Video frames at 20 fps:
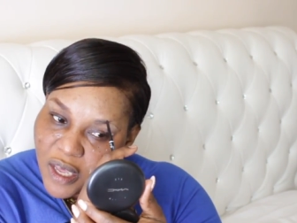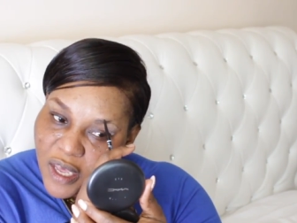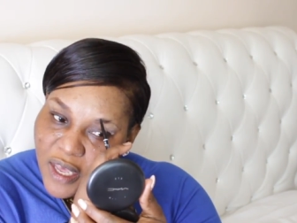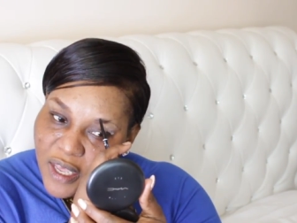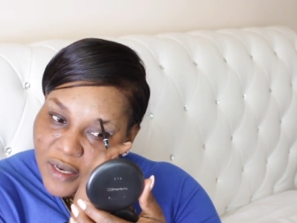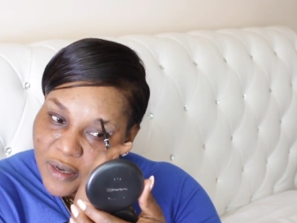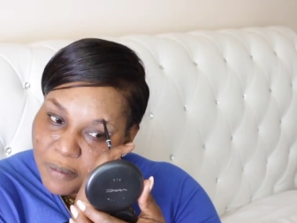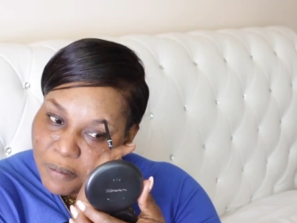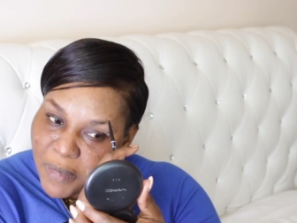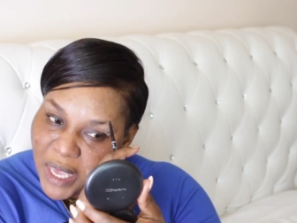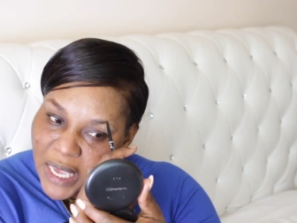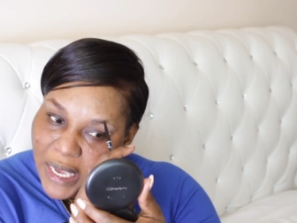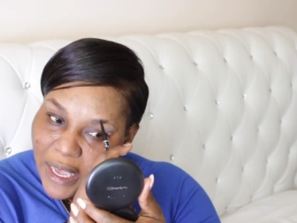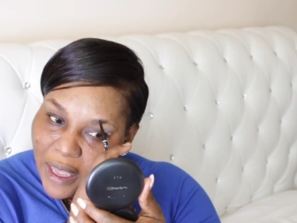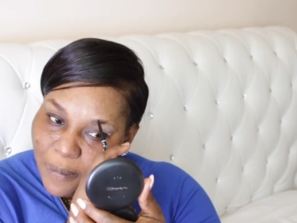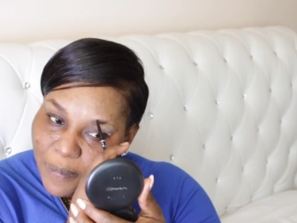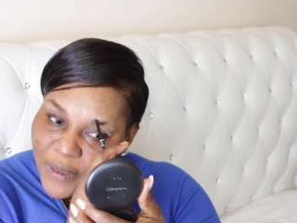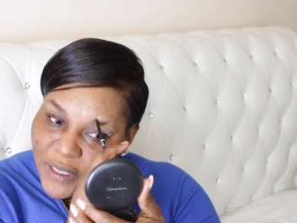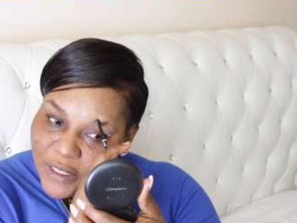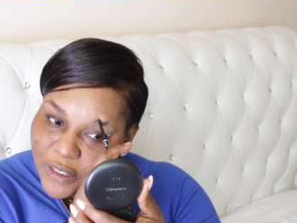And
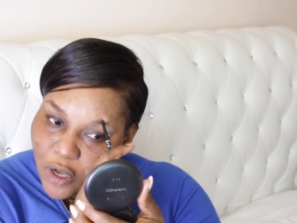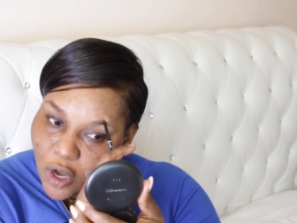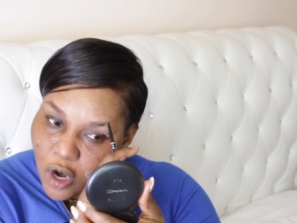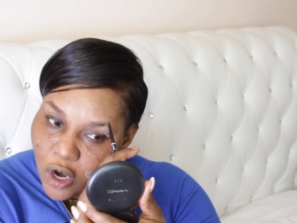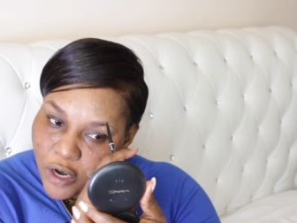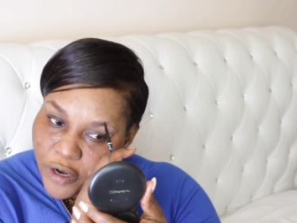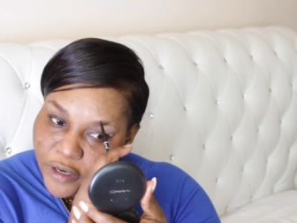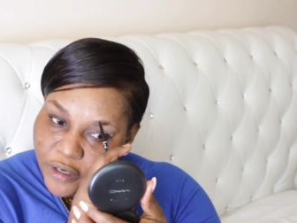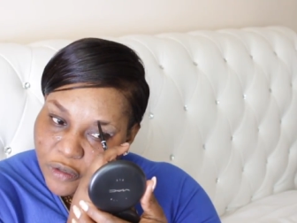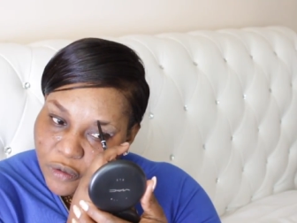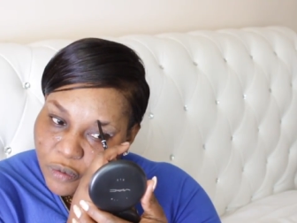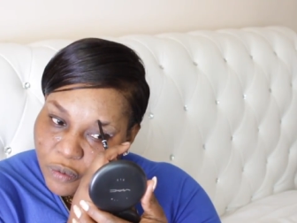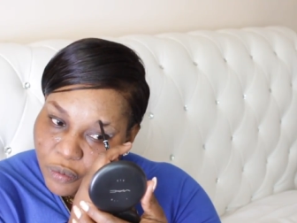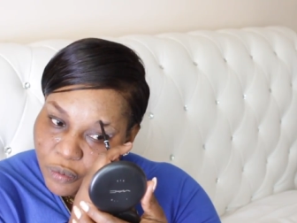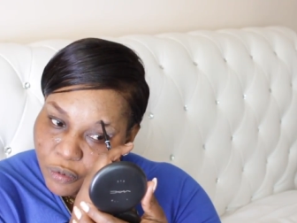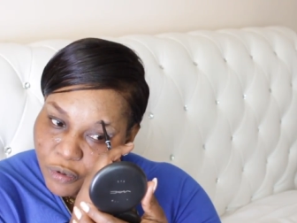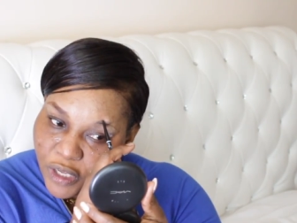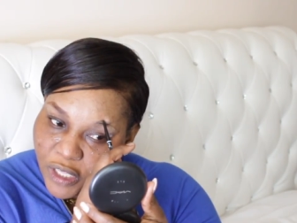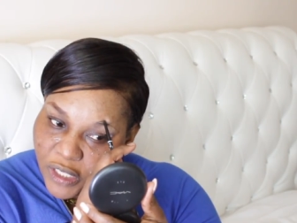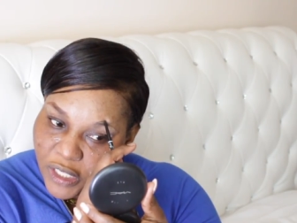makeup is art,
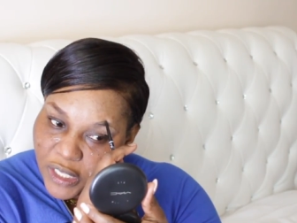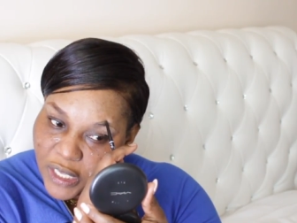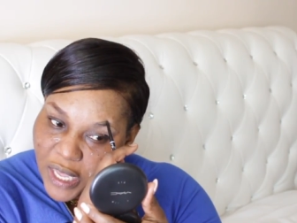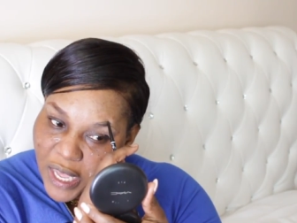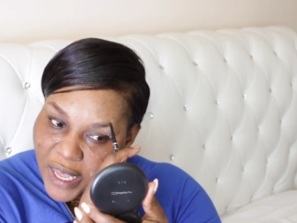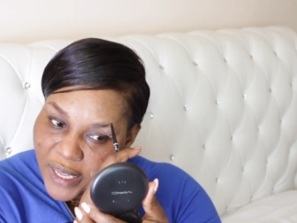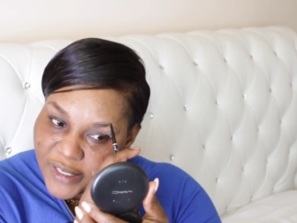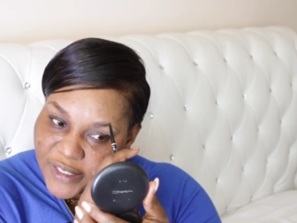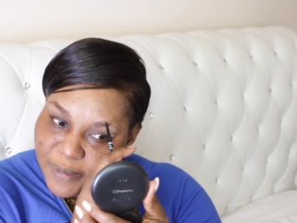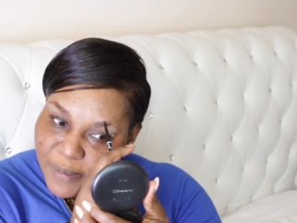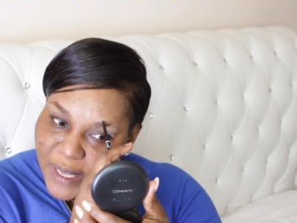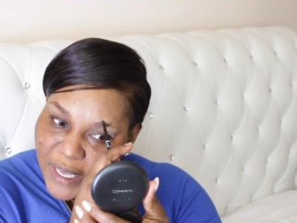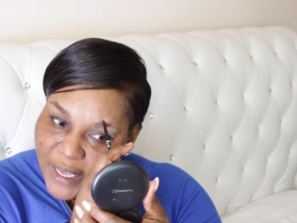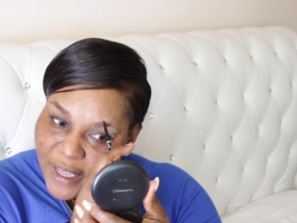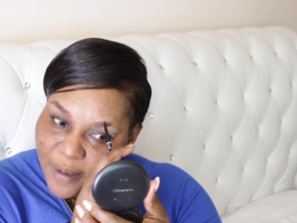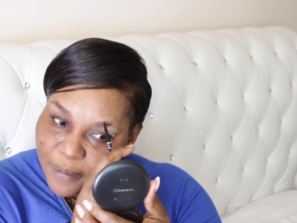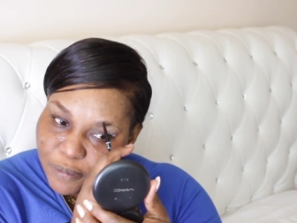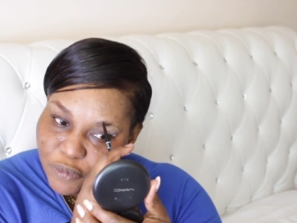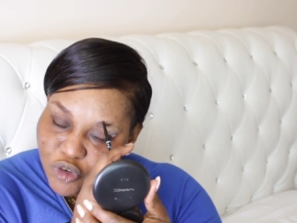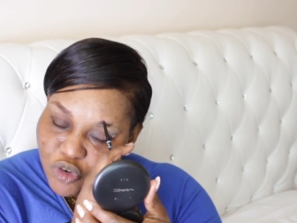really, guys.
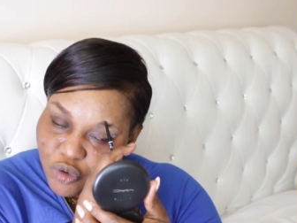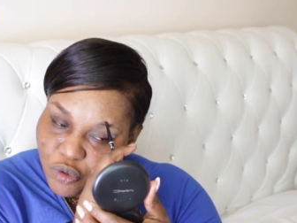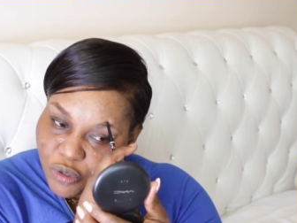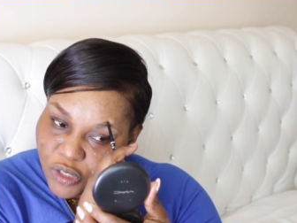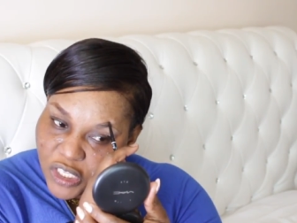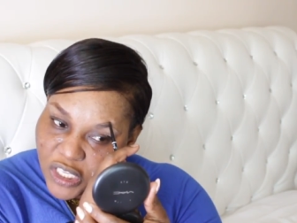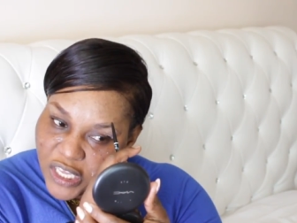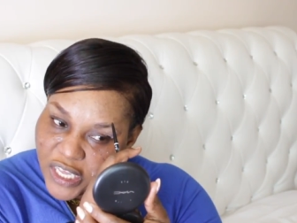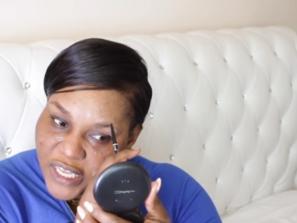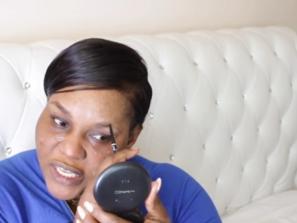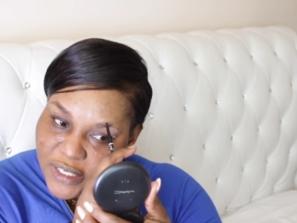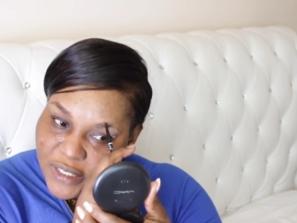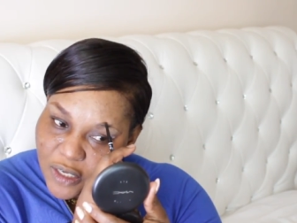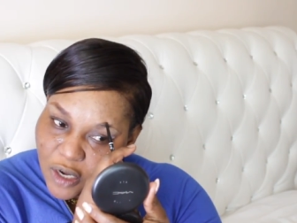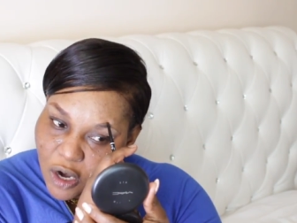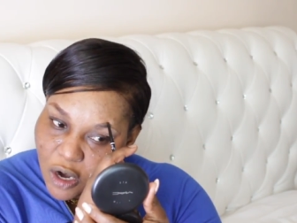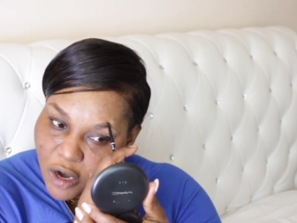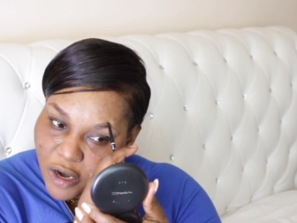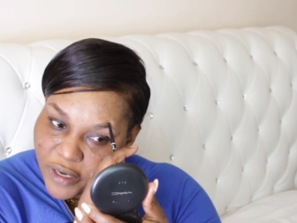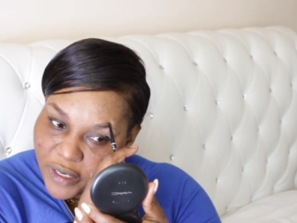Makeup truly is
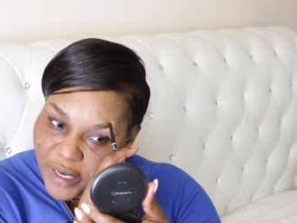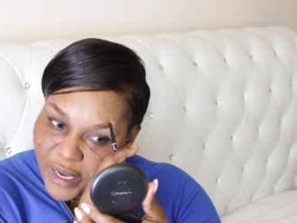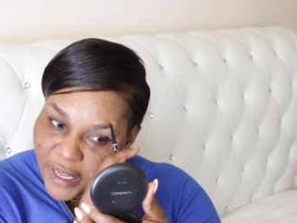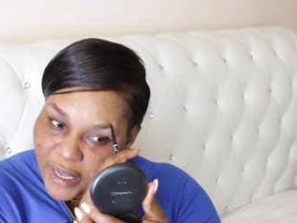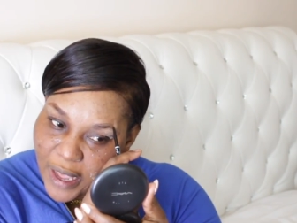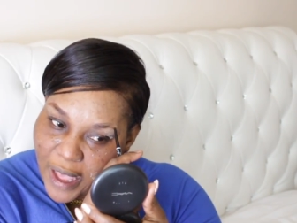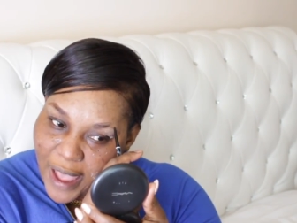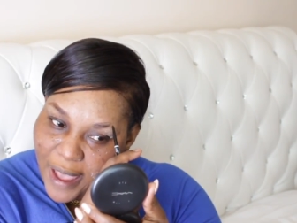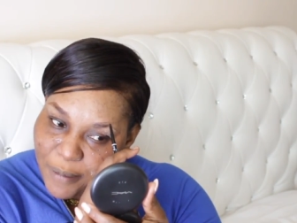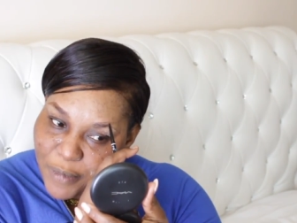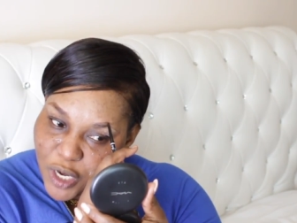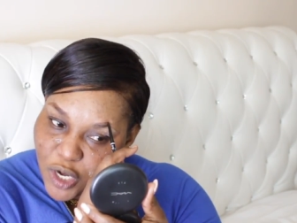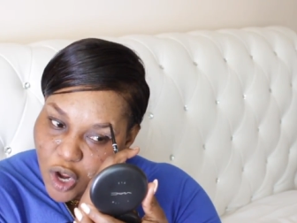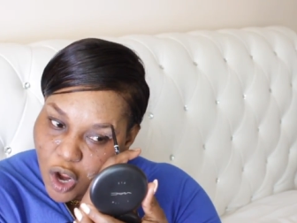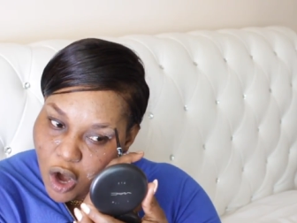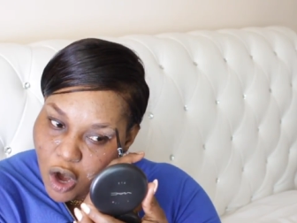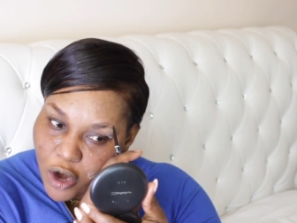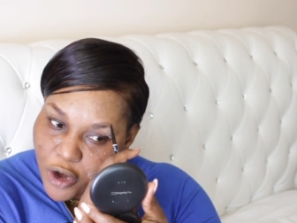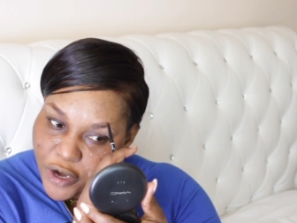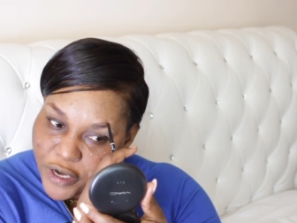art. Like, I'm
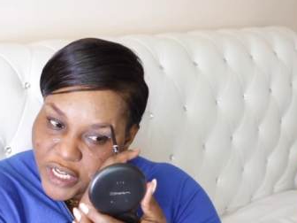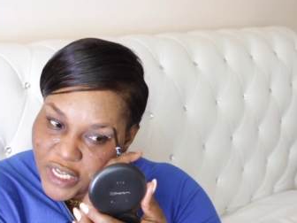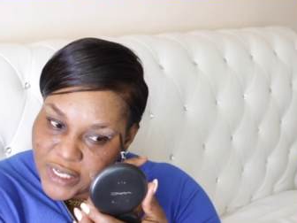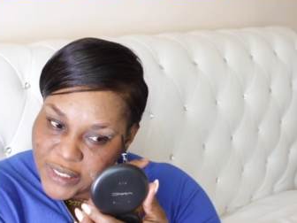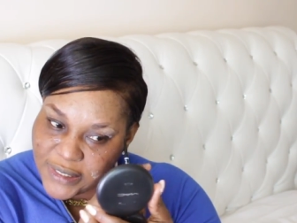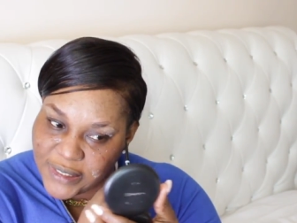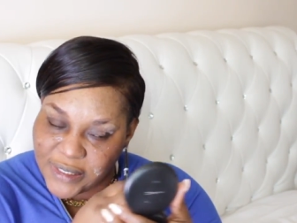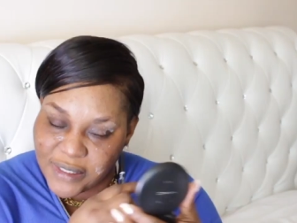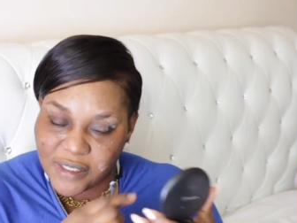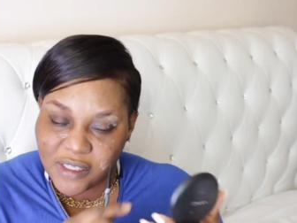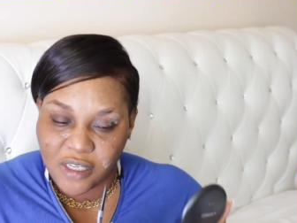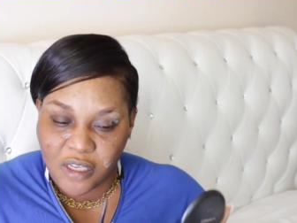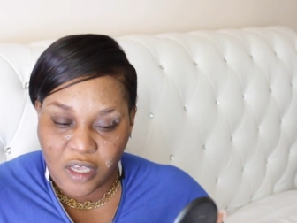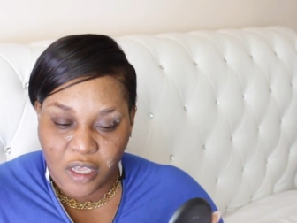an artist.